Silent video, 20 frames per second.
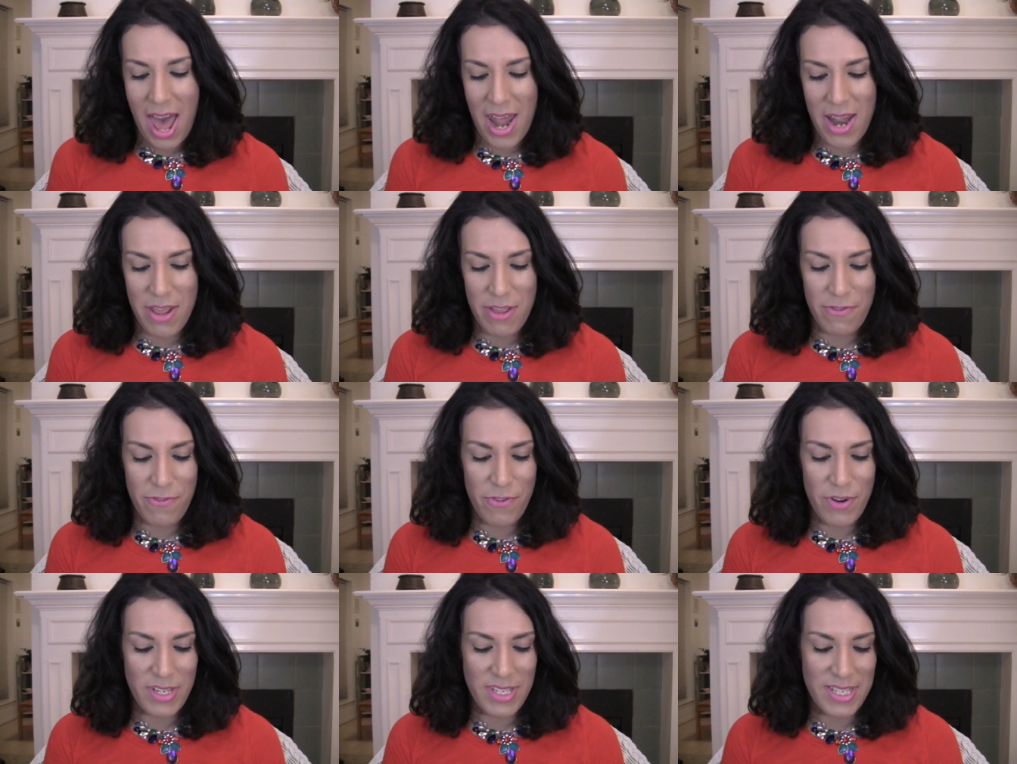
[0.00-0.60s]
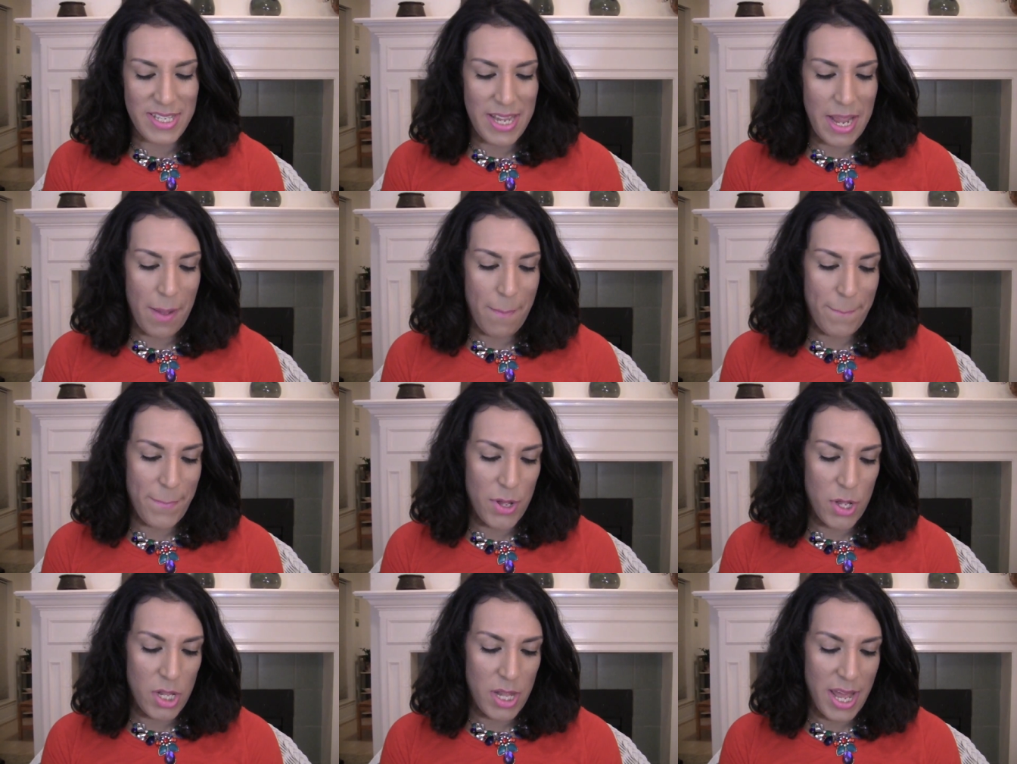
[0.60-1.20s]
Another free
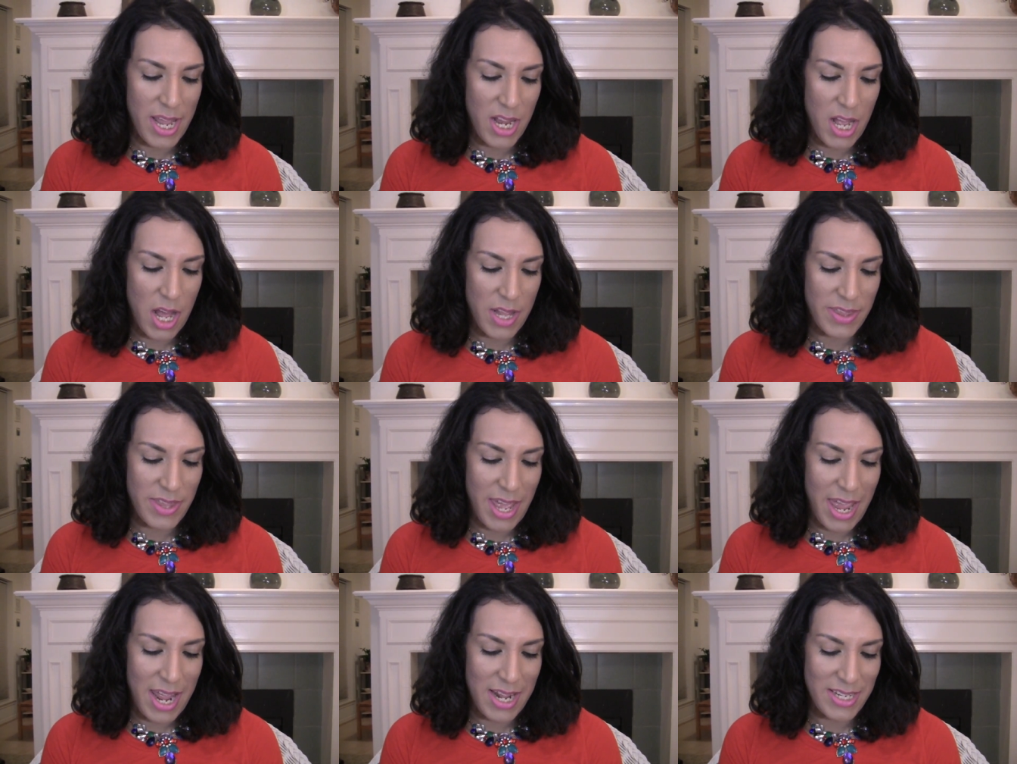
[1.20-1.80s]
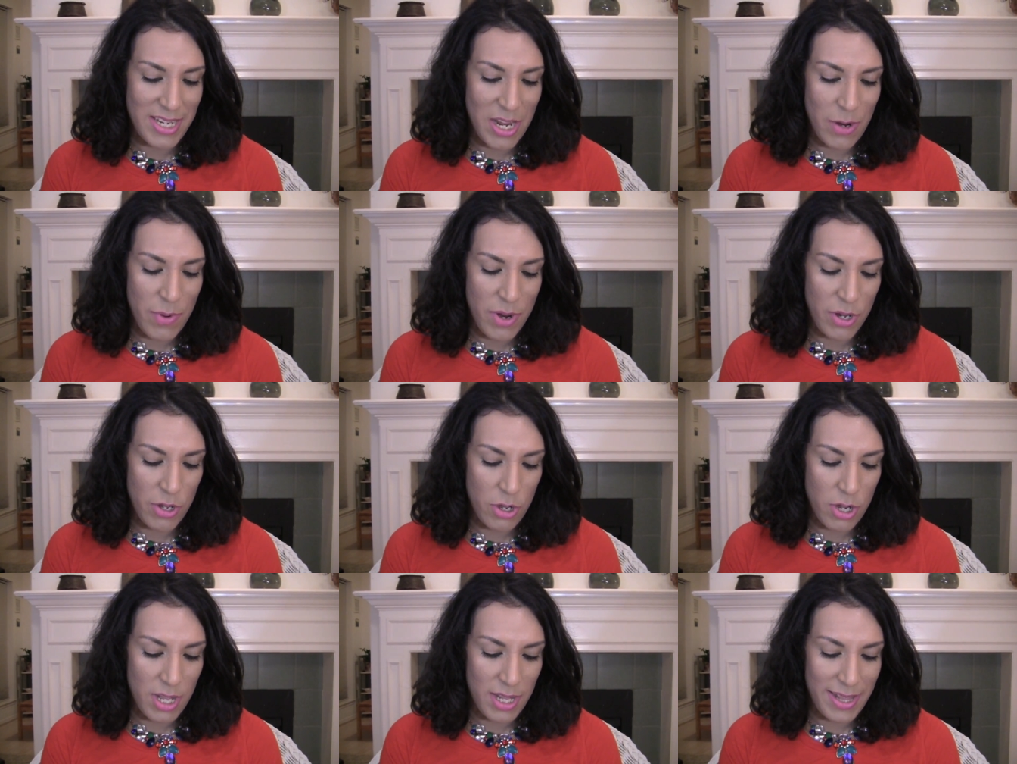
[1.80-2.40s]
sample, I got the
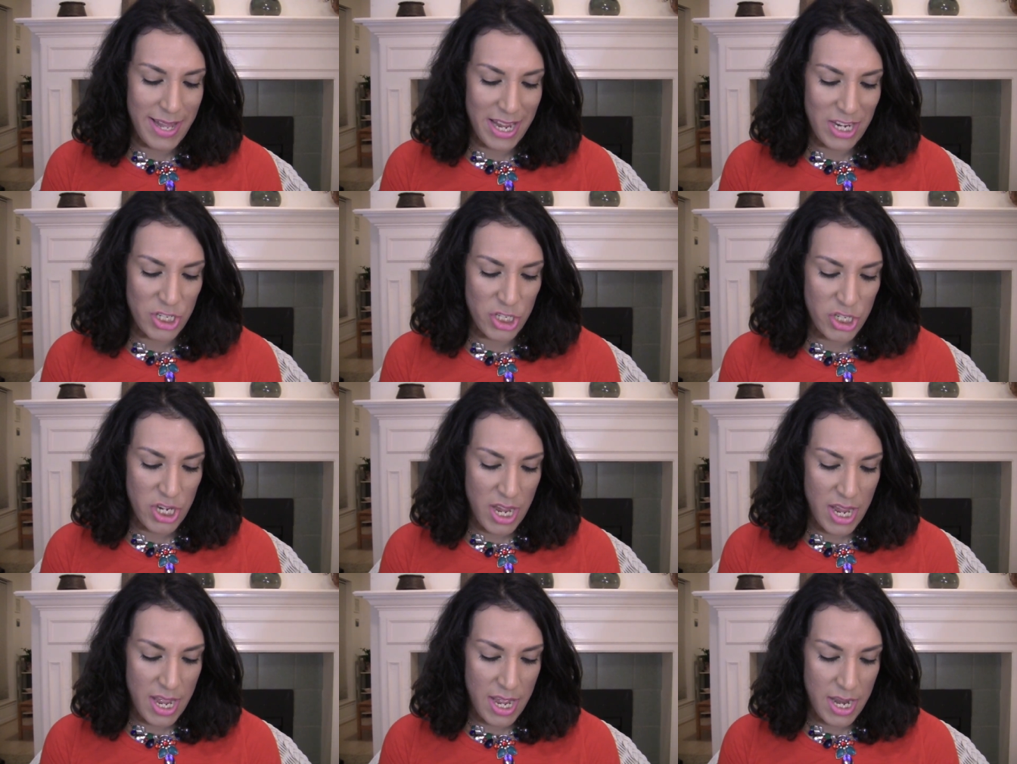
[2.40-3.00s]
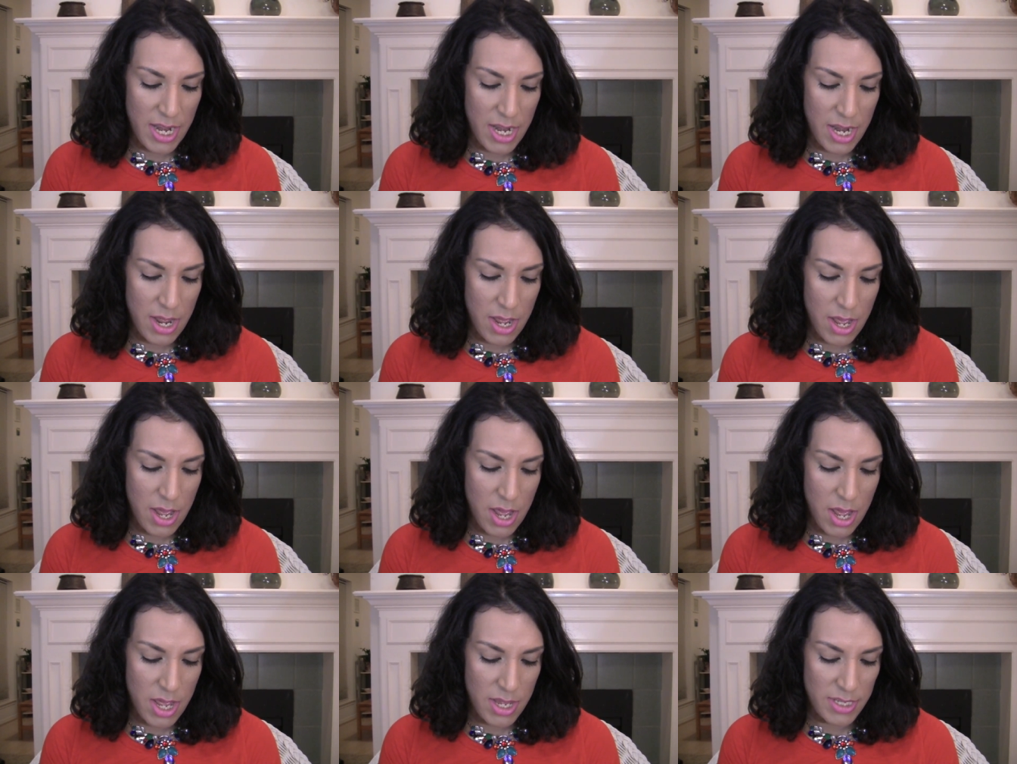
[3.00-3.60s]
Anti-Wrinkle Collection
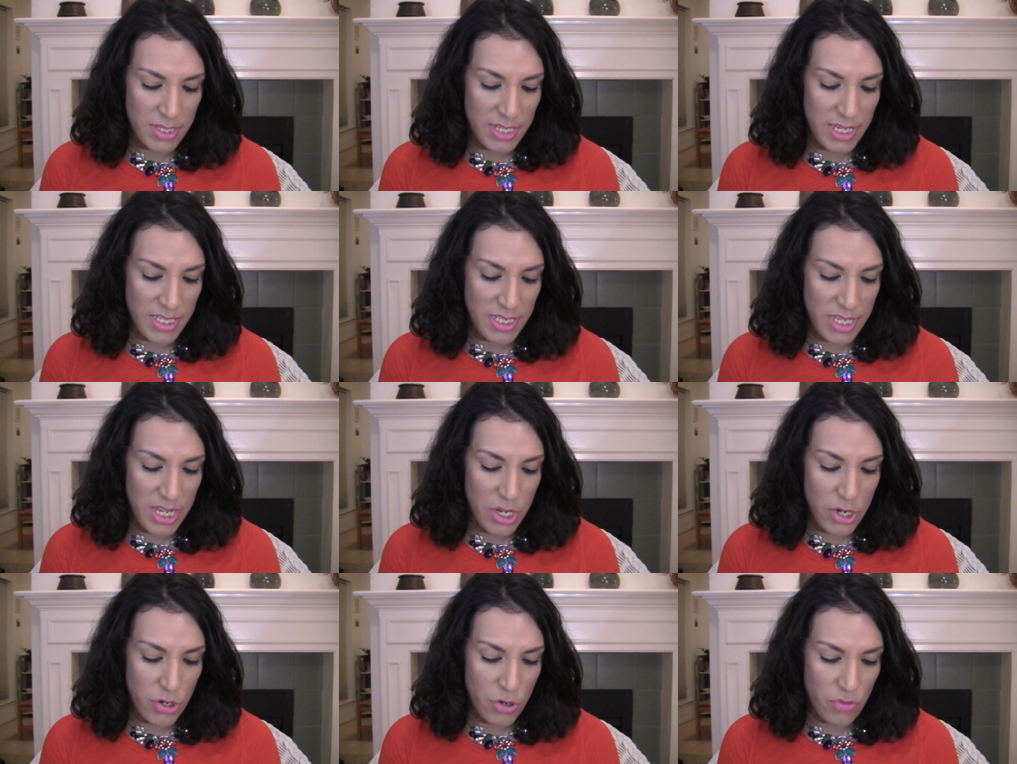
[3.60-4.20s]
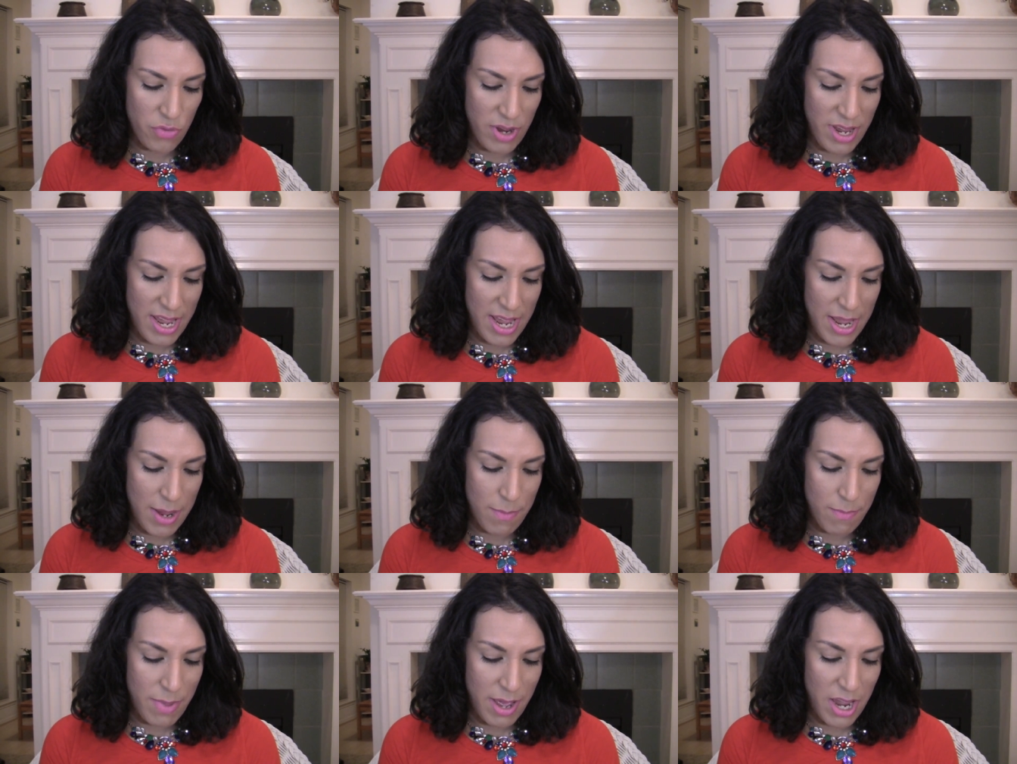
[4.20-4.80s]
C C
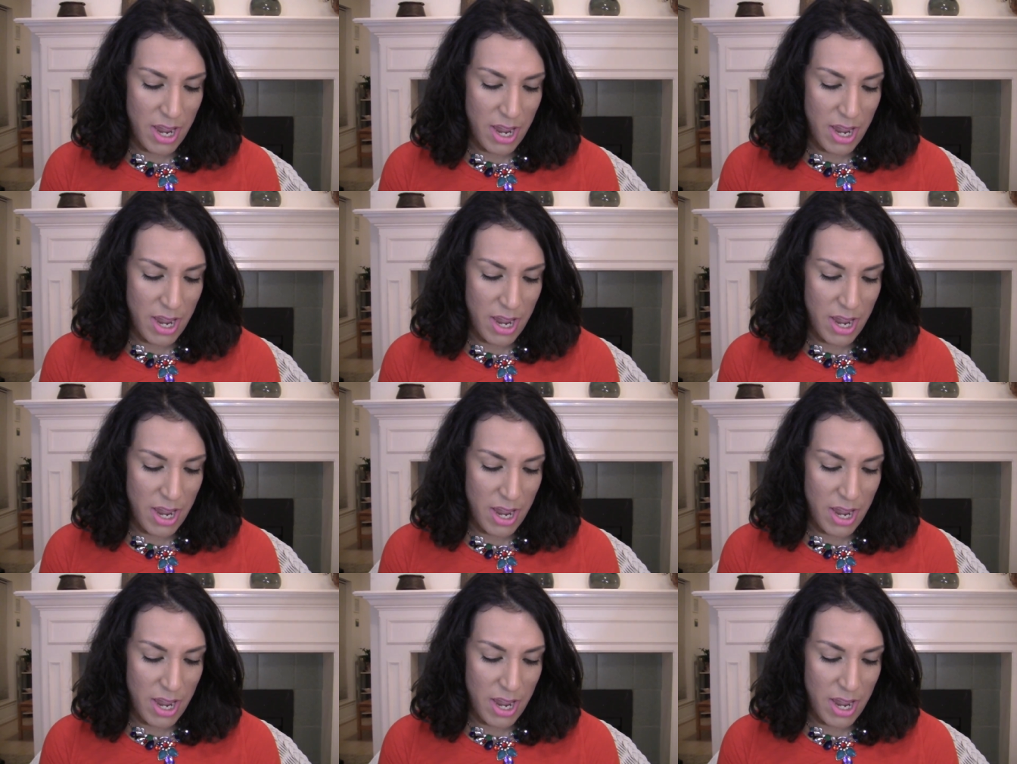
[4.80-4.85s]
Cream